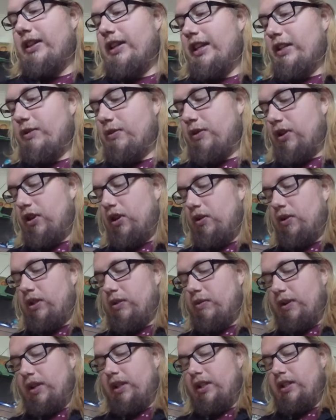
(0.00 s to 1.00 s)
And these were the
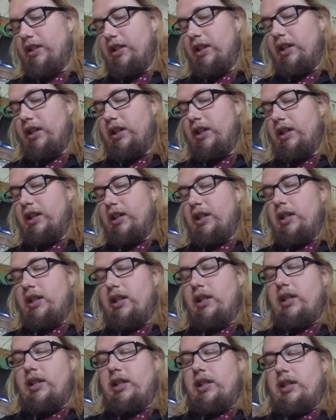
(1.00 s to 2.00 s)
newest ones, so.
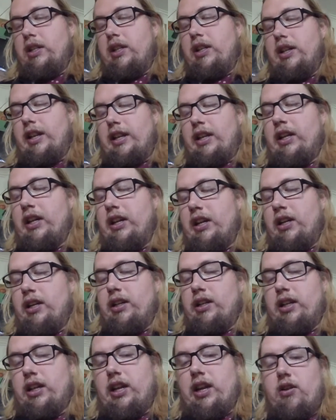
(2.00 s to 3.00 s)

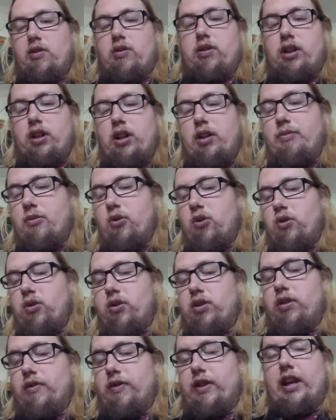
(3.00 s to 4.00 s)
And he held a lot more
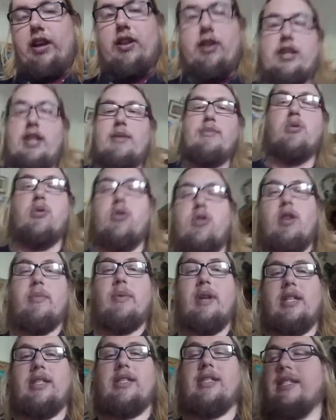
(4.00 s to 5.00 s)
of the other Deadpool
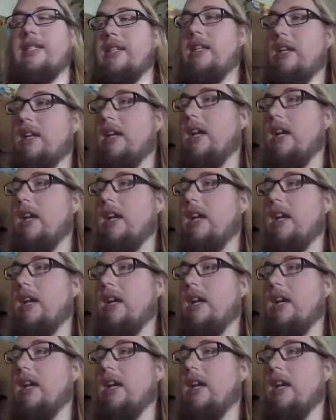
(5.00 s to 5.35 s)
comics